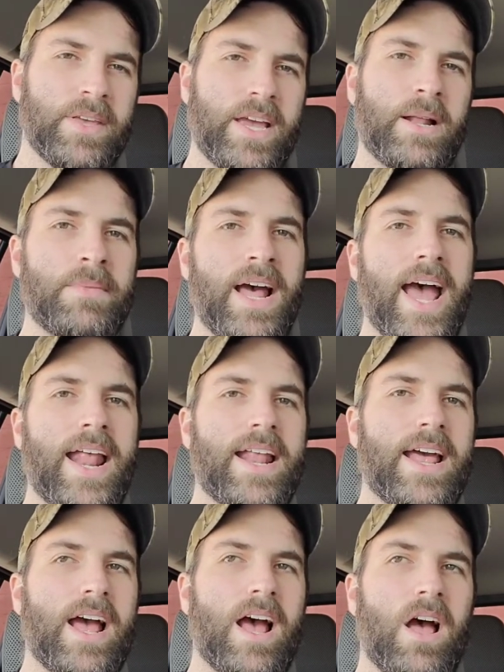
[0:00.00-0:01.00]
And I'm not
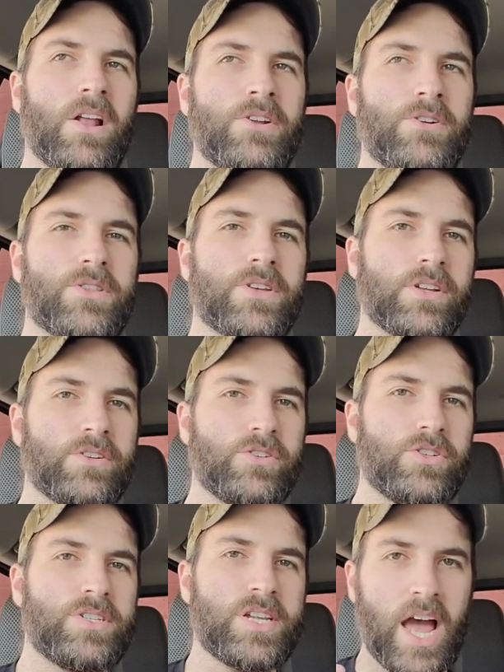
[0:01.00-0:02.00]
under the
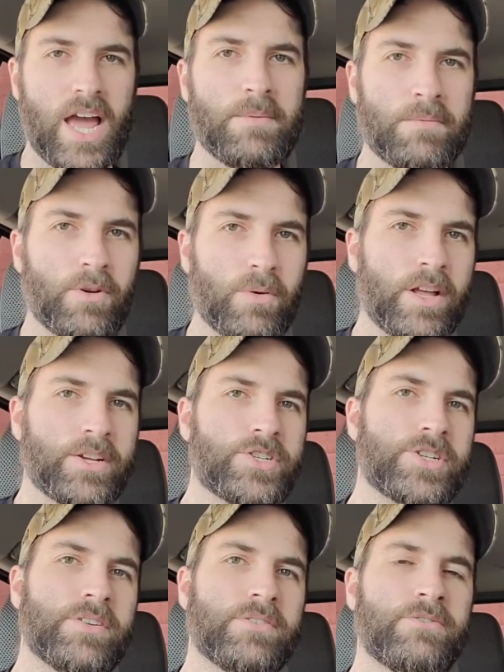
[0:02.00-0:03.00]
time
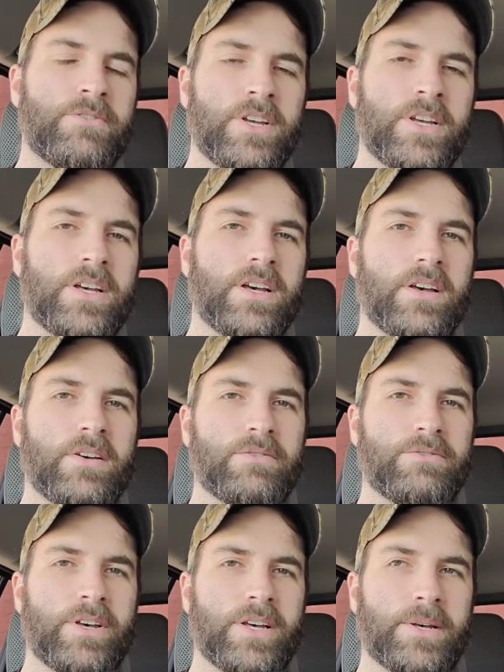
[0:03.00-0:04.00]
crunch of,
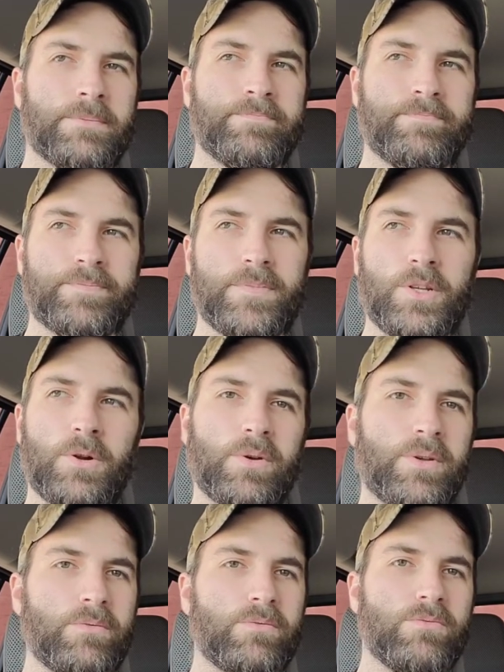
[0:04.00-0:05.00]
of, uh, you know,
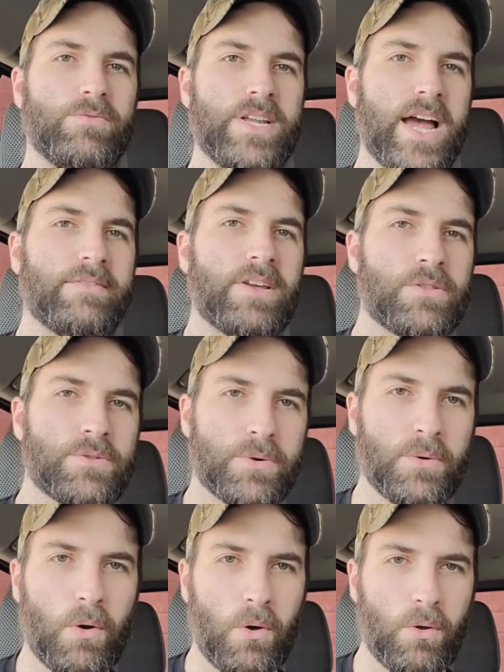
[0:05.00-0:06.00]
diving
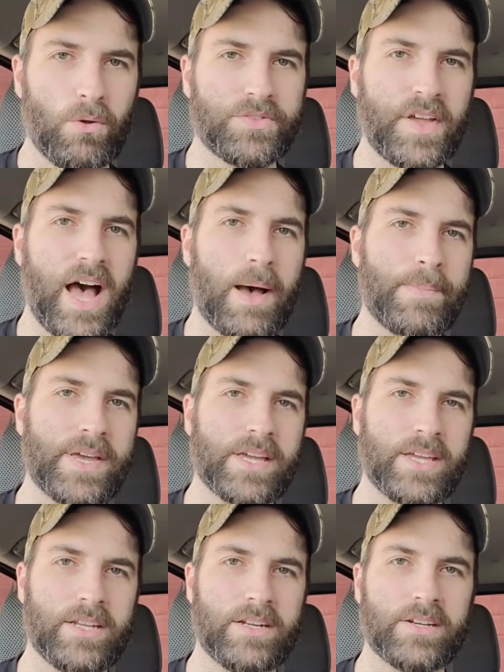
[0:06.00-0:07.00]
through a whole
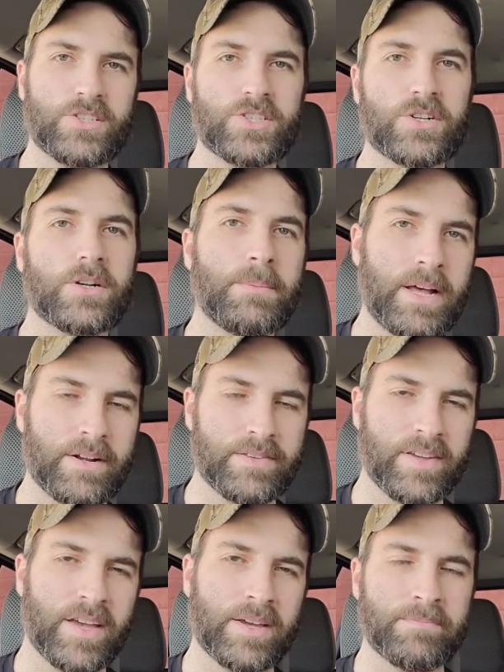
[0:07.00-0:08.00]
topic in a certain amount of
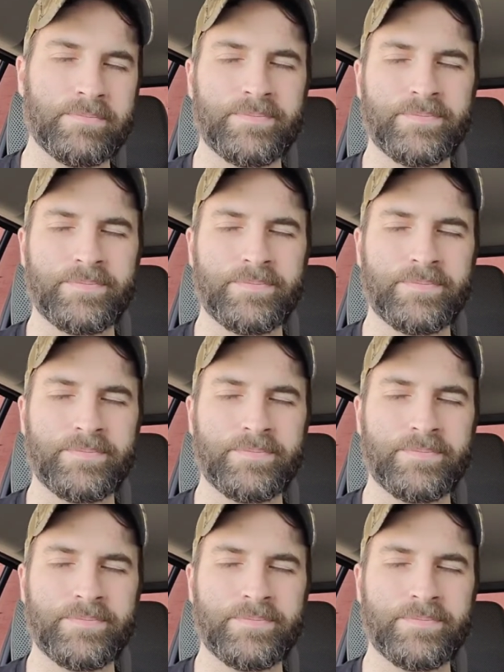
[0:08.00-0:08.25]
time.